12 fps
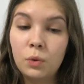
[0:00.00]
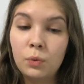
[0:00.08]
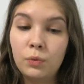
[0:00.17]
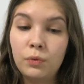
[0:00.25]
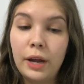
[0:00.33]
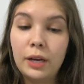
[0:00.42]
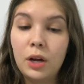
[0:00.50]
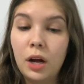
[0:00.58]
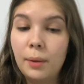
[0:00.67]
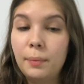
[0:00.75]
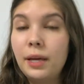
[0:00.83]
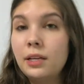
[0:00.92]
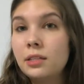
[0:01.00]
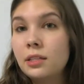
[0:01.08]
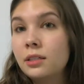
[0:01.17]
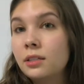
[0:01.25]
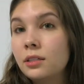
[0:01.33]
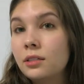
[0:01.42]
red carpet.
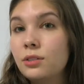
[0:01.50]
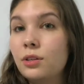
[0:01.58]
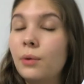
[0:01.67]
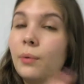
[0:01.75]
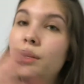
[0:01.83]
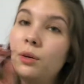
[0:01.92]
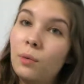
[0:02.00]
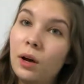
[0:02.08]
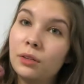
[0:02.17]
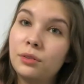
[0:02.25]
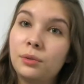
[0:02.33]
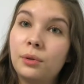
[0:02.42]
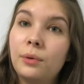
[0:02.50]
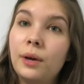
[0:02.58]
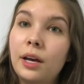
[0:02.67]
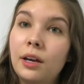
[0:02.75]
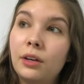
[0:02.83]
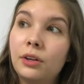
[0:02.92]
So when you walk through,
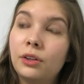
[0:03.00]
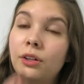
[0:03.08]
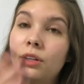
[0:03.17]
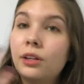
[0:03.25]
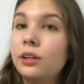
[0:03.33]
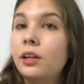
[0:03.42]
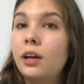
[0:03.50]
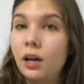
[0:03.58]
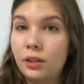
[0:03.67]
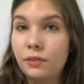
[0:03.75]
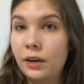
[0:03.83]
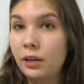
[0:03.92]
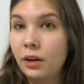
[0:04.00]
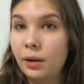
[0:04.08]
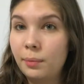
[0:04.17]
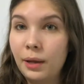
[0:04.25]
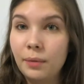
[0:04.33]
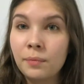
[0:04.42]
you're literally on the red
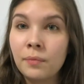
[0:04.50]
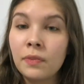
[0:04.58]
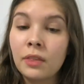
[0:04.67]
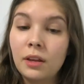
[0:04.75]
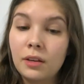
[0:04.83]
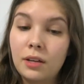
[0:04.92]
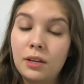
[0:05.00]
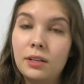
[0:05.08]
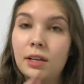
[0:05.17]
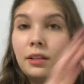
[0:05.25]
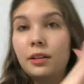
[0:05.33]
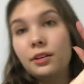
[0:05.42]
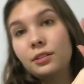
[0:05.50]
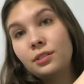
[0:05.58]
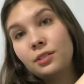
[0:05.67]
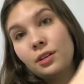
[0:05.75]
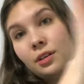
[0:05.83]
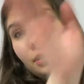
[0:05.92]
carpet. And then
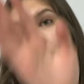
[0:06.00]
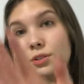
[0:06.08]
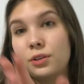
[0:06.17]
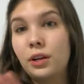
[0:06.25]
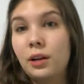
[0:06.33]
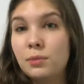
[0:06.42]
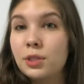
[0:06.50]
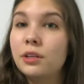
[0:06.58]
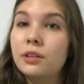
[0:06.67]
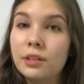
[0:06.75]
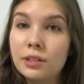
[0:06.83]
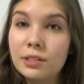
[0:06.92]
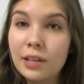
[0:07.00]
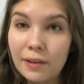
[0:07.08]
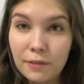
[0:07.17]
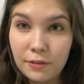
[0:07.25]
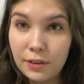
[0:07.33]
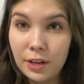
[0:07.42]
there's the screen. I'm sure I
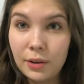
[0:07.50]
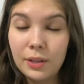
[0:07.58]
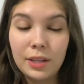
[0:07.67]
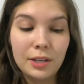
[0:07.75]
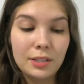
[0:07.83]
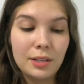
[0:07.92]
have a video in there